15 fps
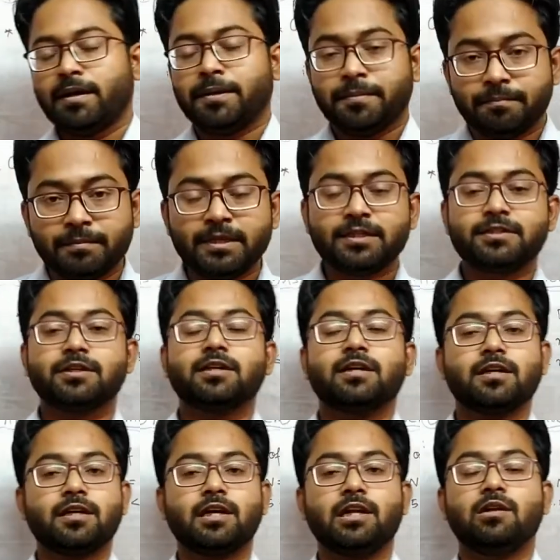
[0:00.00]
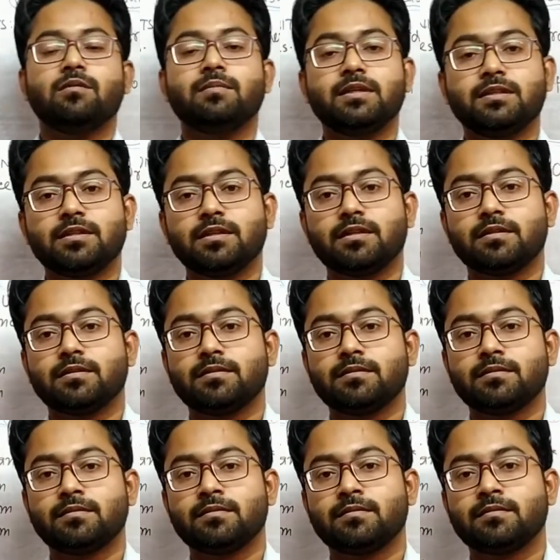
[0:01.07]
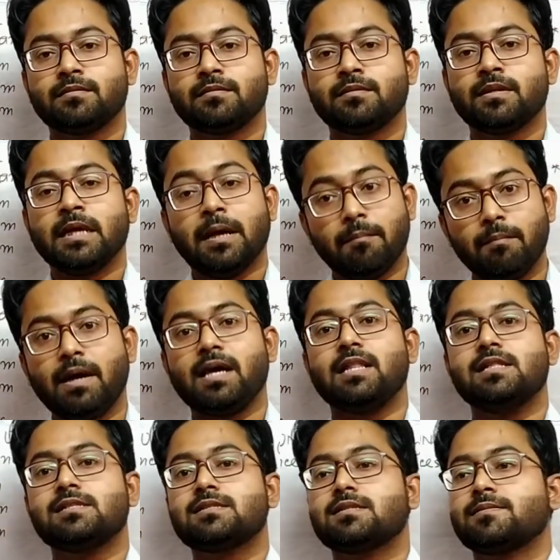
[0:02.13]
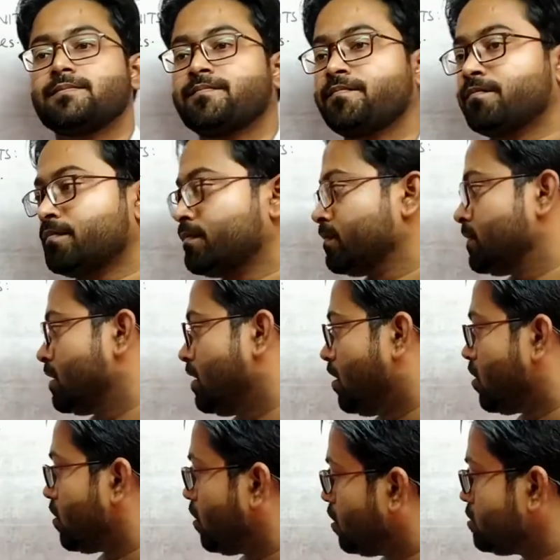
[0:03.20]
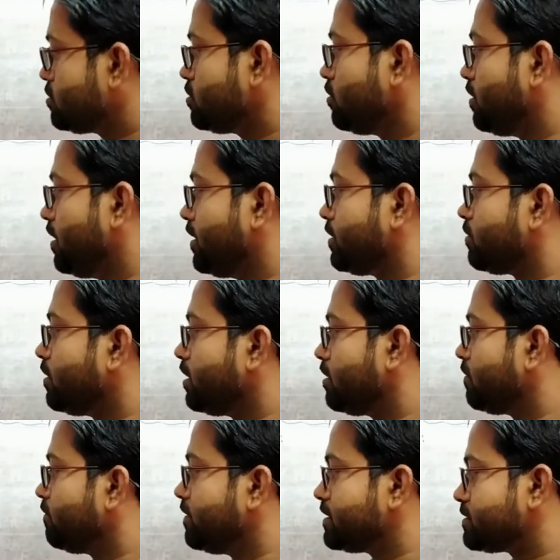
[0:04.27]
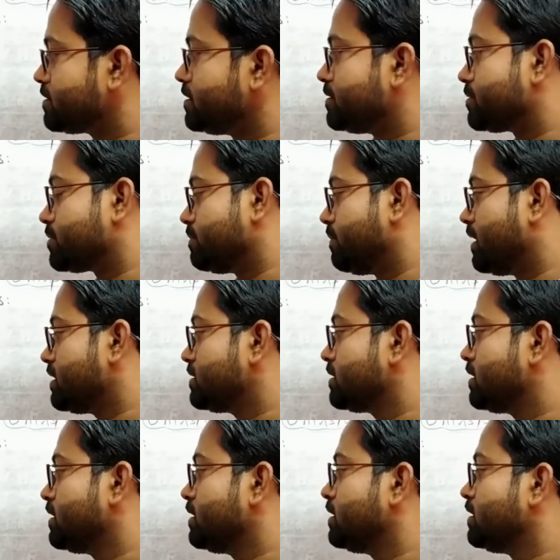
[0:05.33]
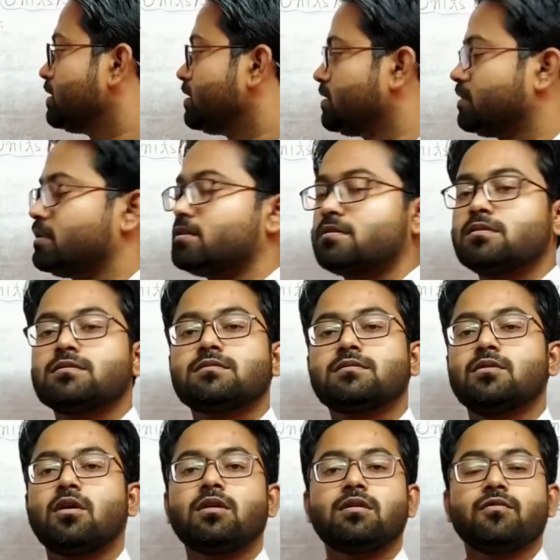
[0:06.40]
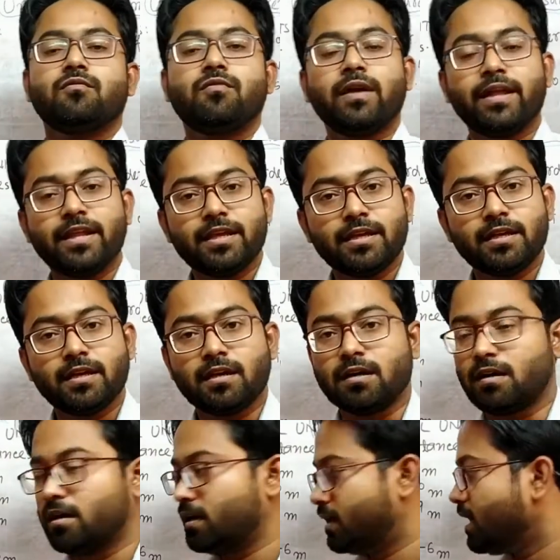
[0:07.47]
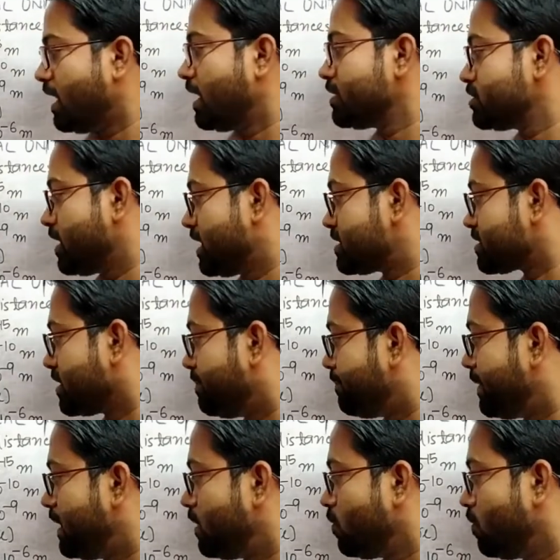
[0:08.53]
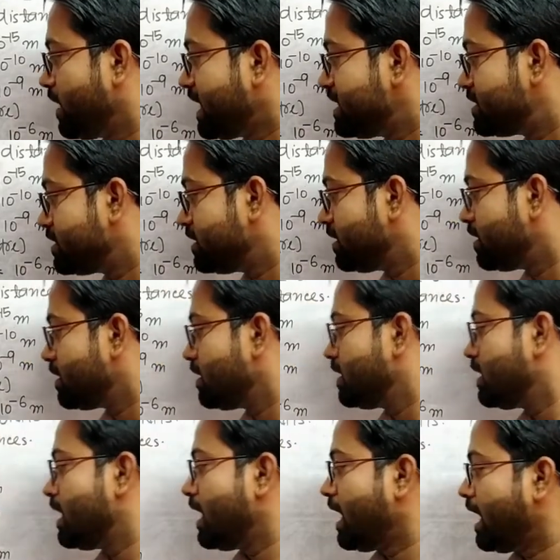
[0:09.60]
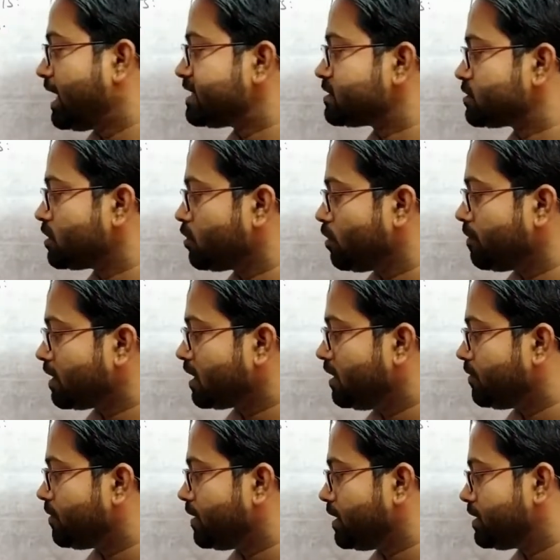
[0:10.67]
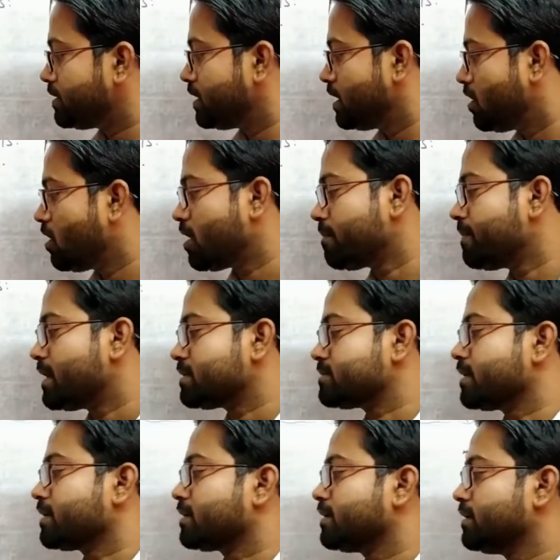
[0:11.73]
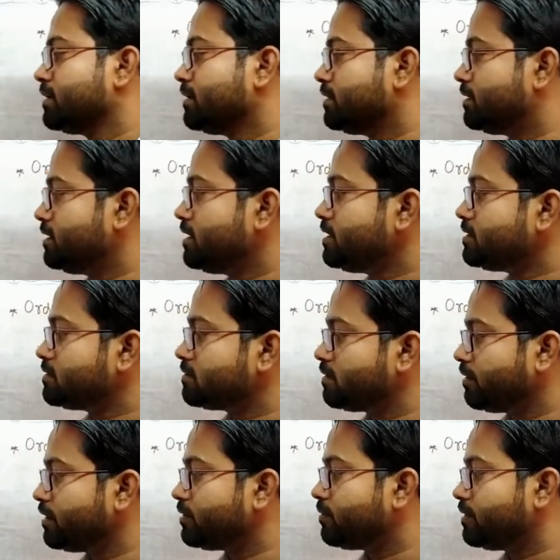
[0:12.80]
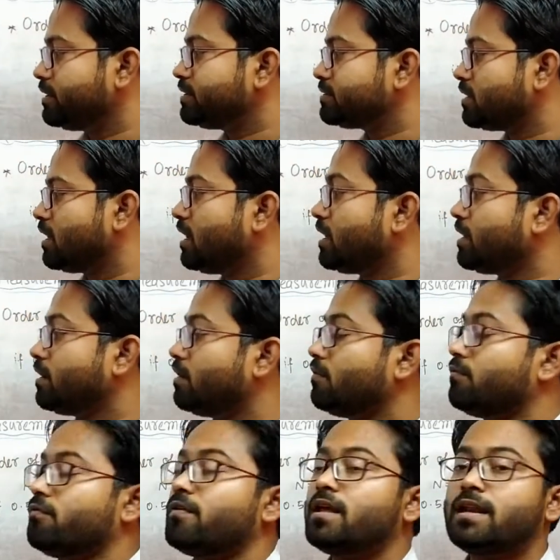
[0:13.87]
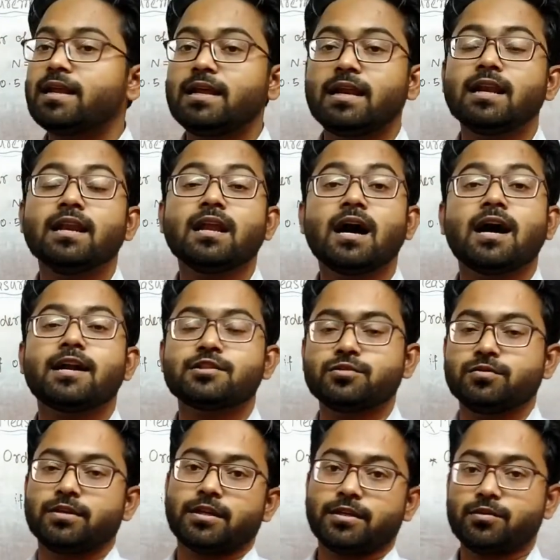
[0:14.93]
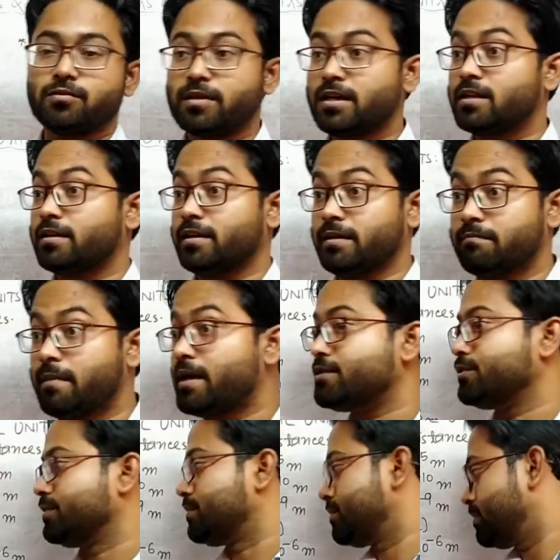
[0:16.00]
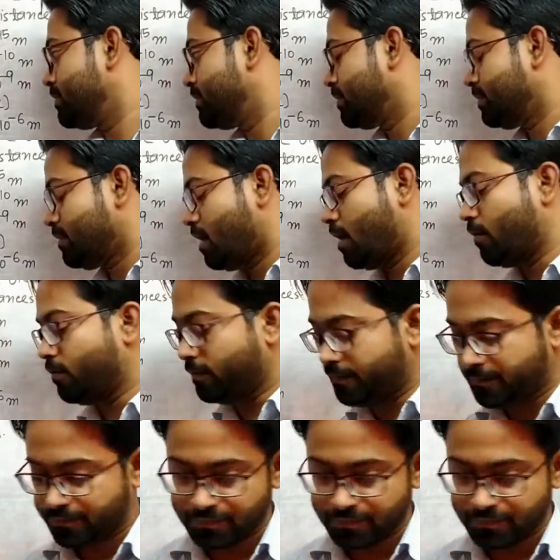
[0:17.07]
Meter, kilometer, miles are also a unit of distance, but this is not very large as compared to light year, astronomical unit, or parsec. These three units are a very large unit. You can imagine how.